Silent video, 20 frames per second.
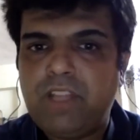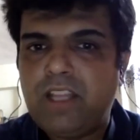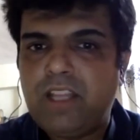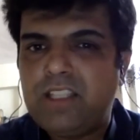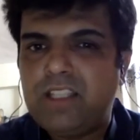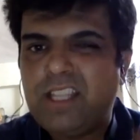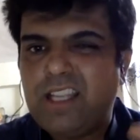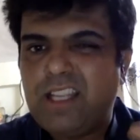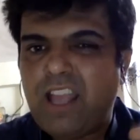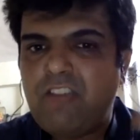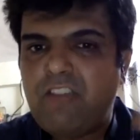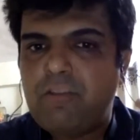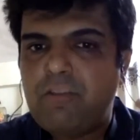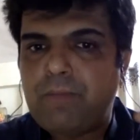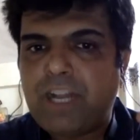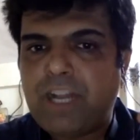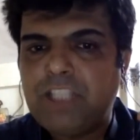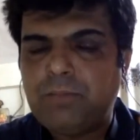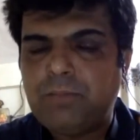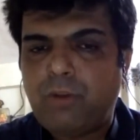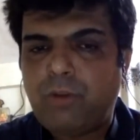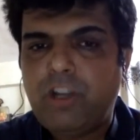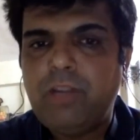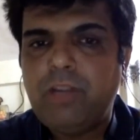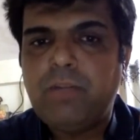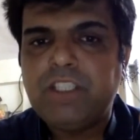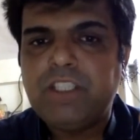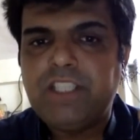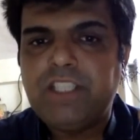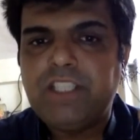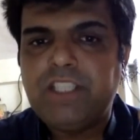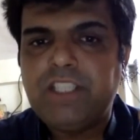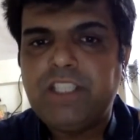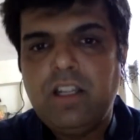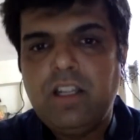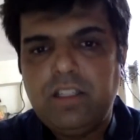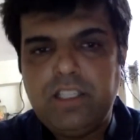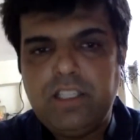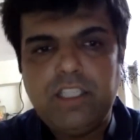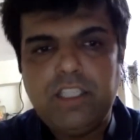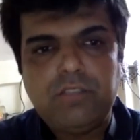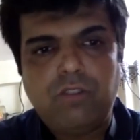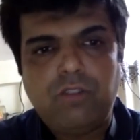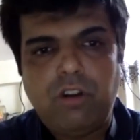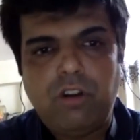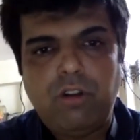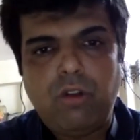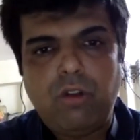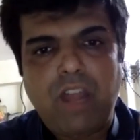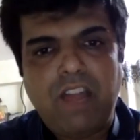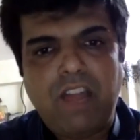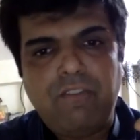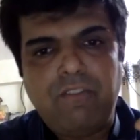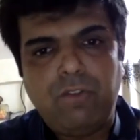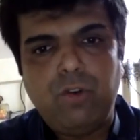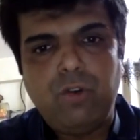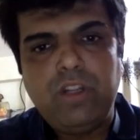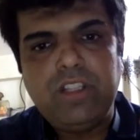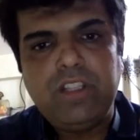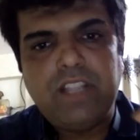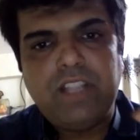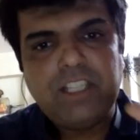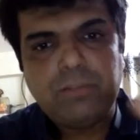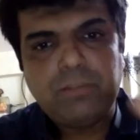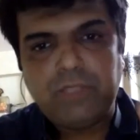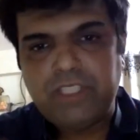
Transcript: they have a price point budget. They just want to have food in their